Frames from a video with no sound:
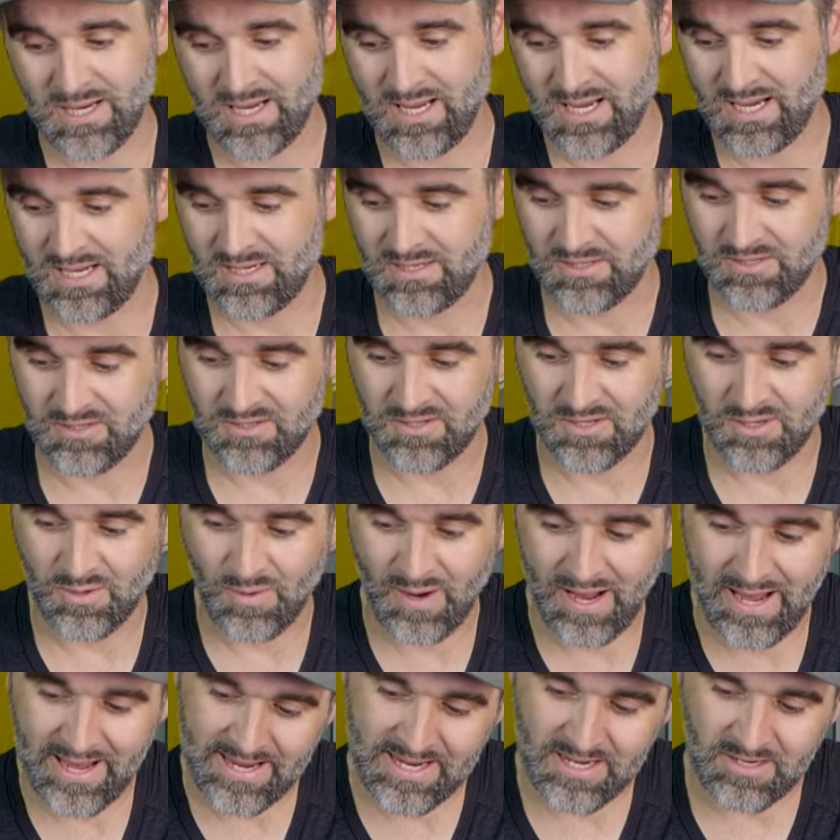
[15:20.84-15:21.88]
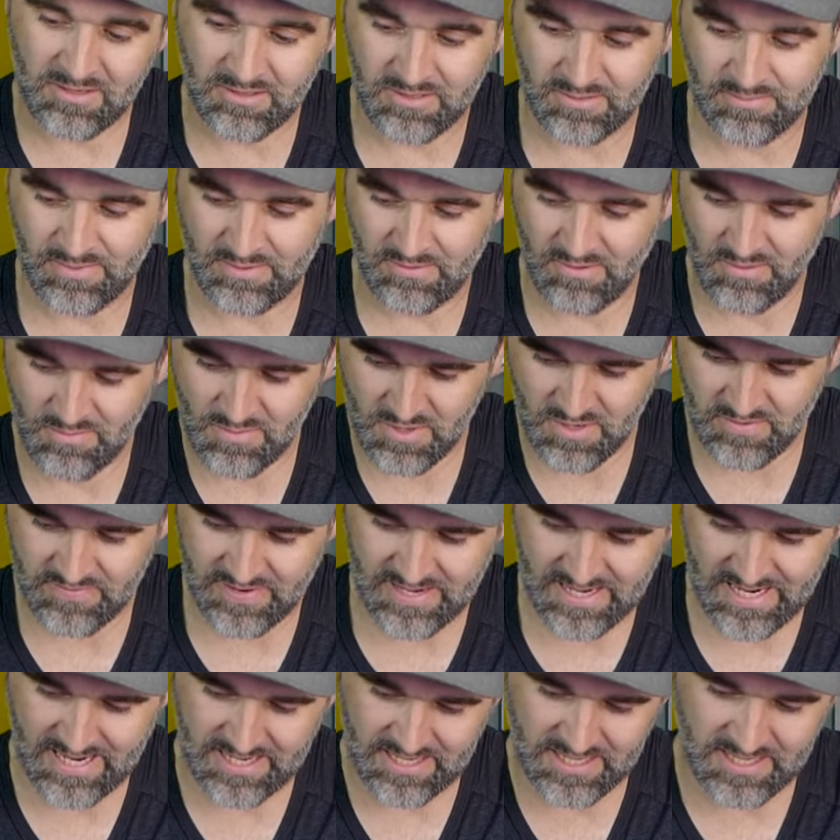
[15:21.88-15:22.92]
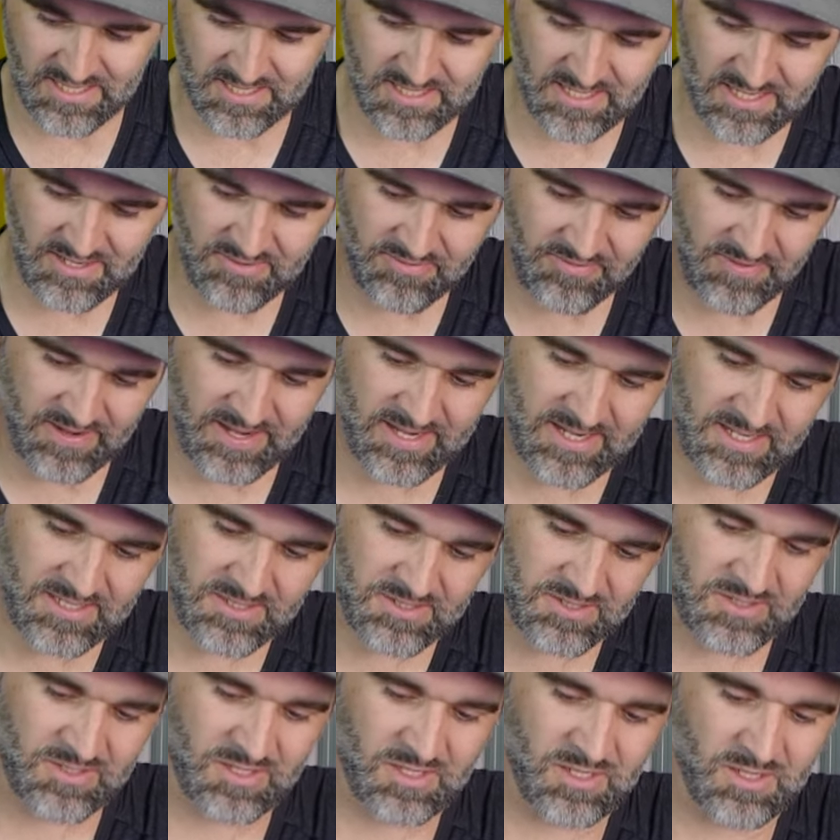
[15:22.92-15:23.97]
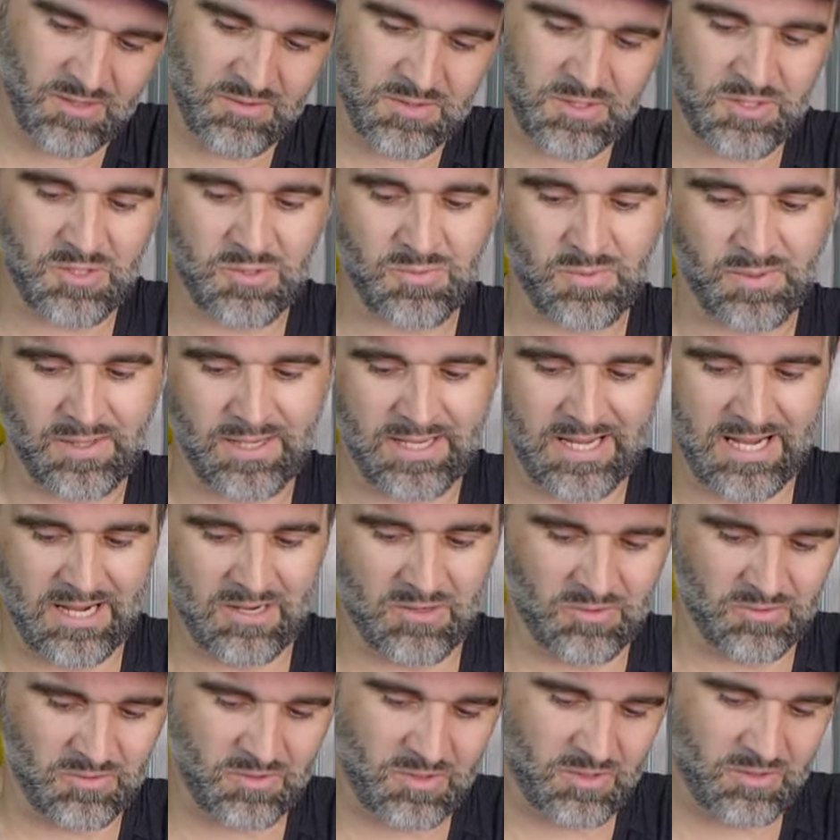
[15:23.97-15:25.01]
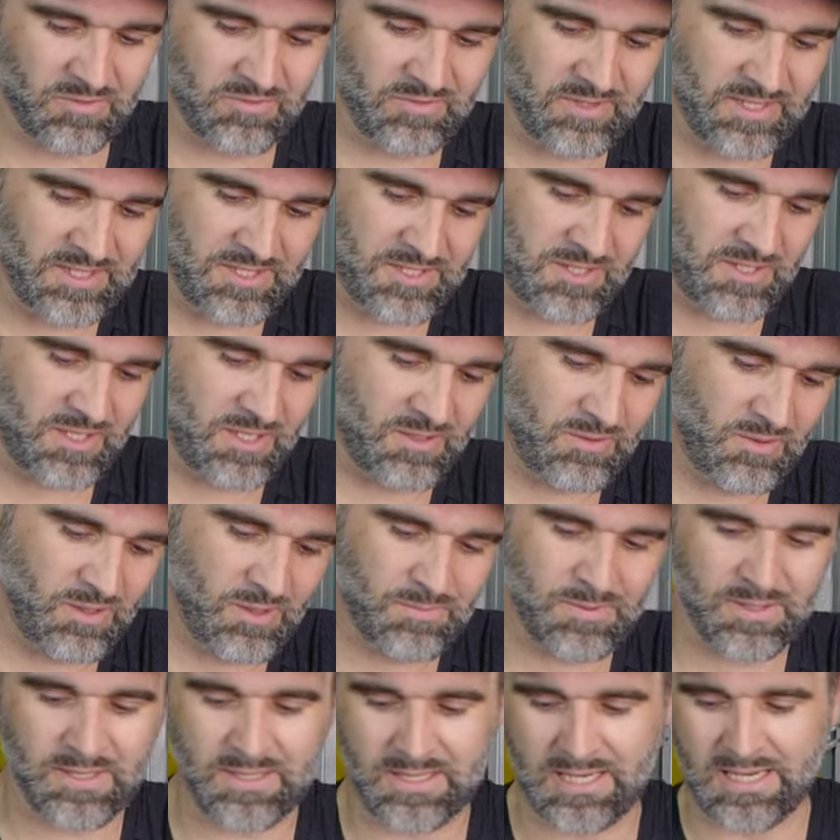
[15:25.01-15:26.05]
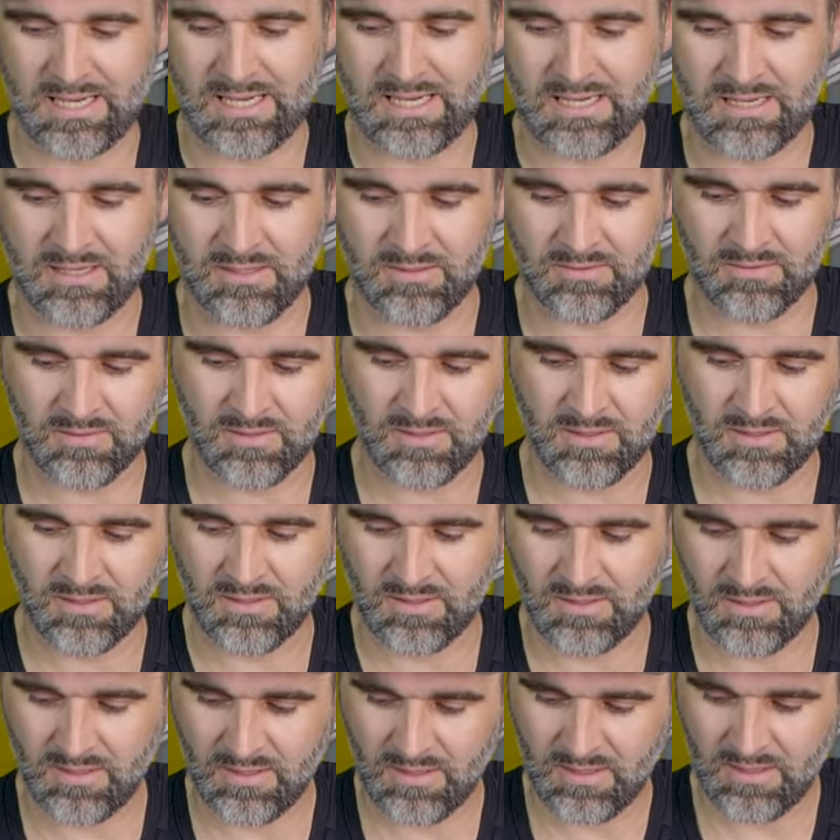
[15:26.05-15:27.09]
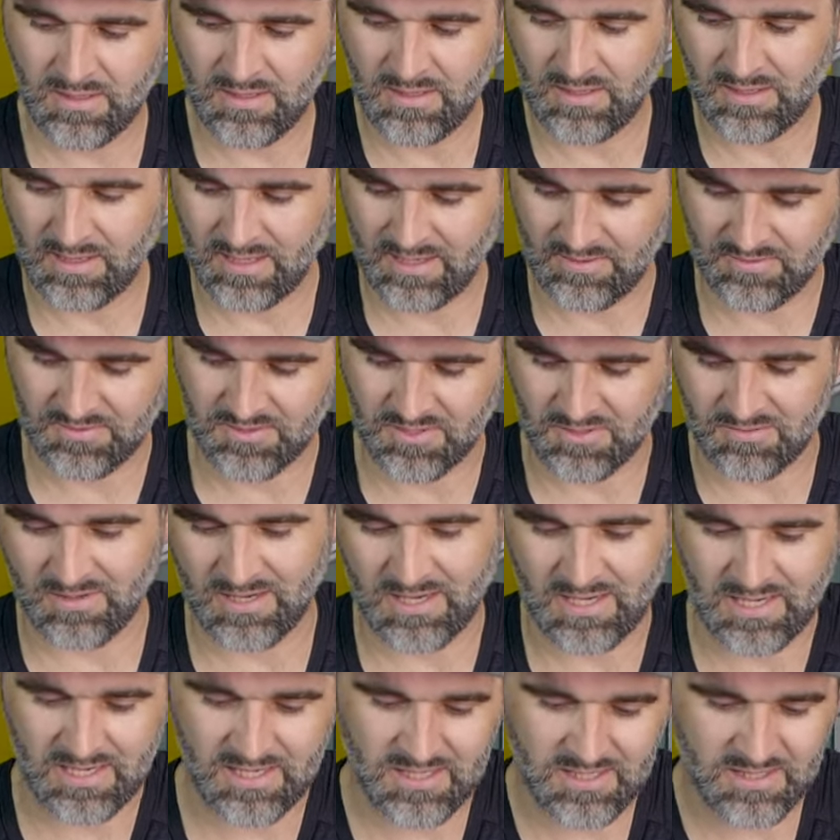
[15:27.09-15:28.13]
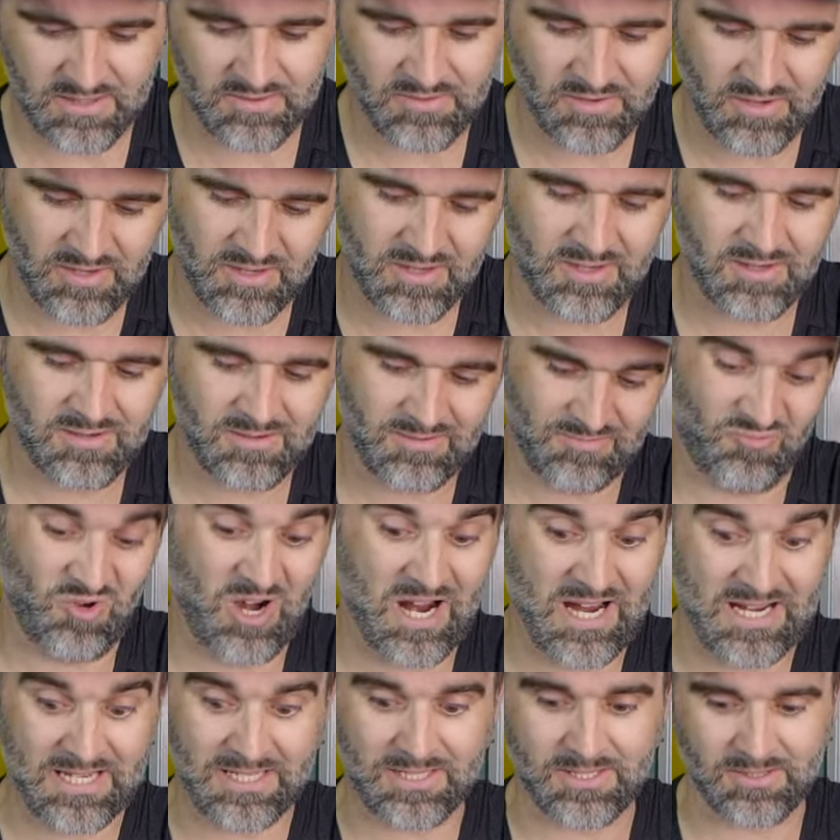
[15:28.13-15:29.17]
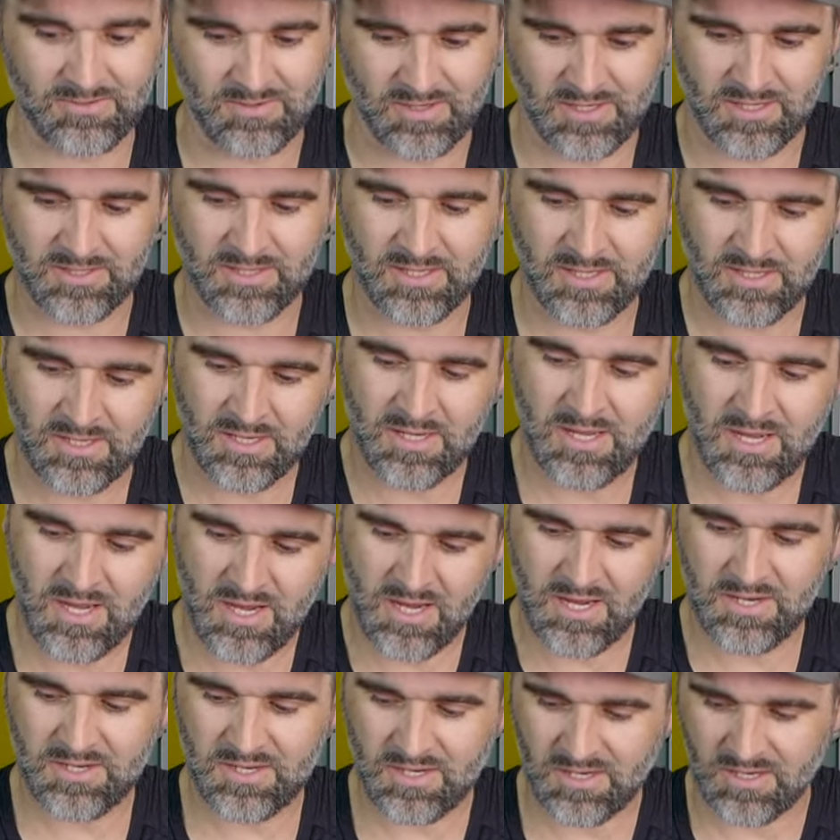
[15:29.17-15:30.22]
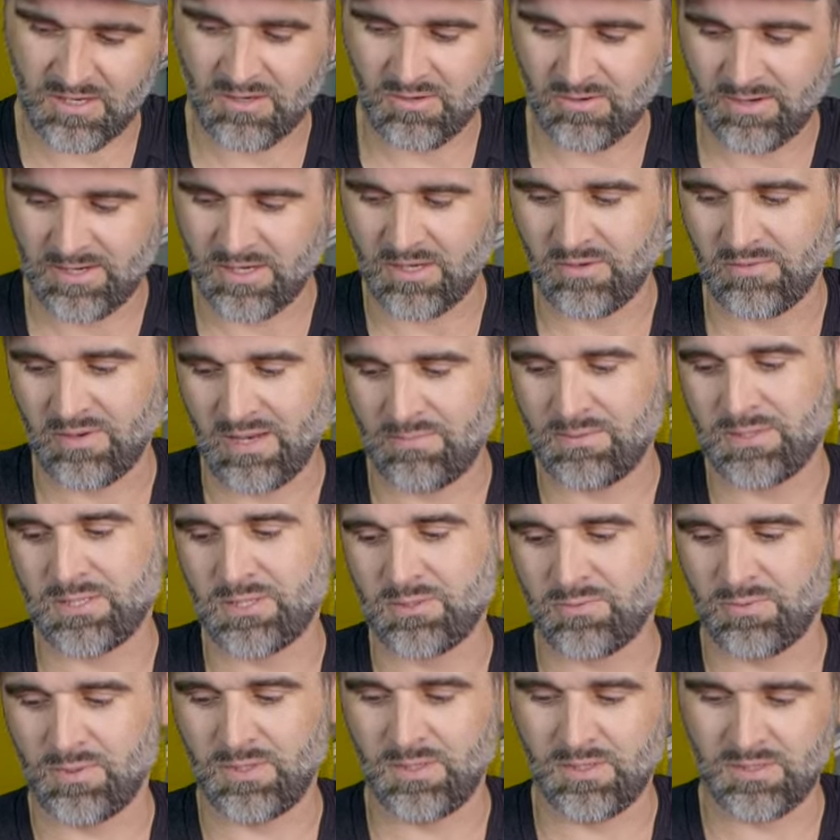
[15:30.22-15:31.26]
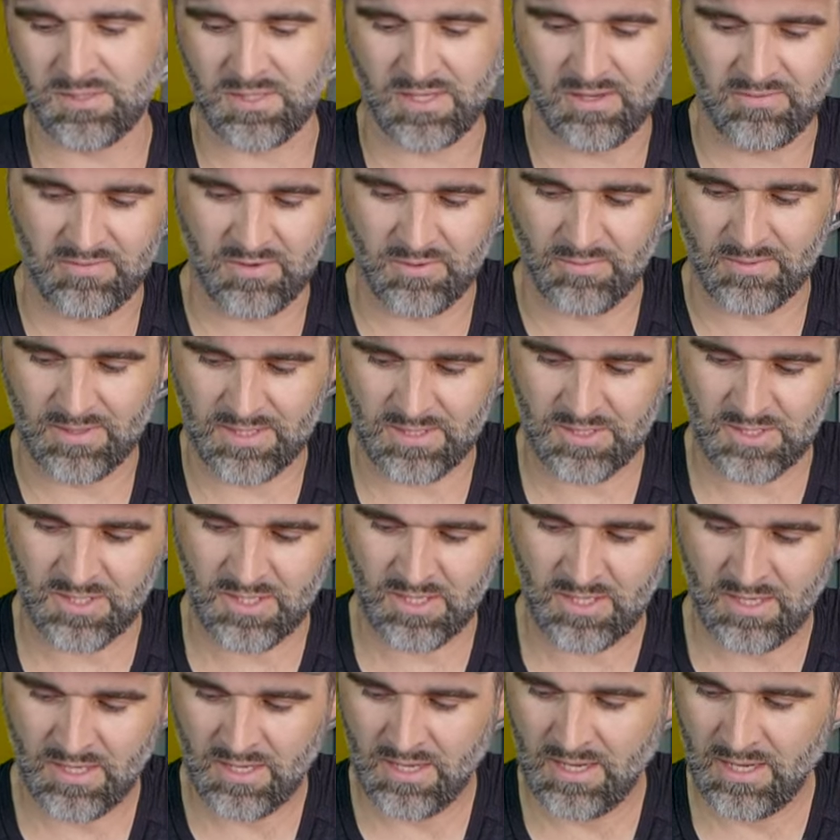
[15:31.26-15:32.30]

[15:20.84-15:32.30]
by hand, you ain't going to be removing any defects, so you just want to get good coverage. So up and down, left to right rather, and you can go in overlapping swirls if you wish.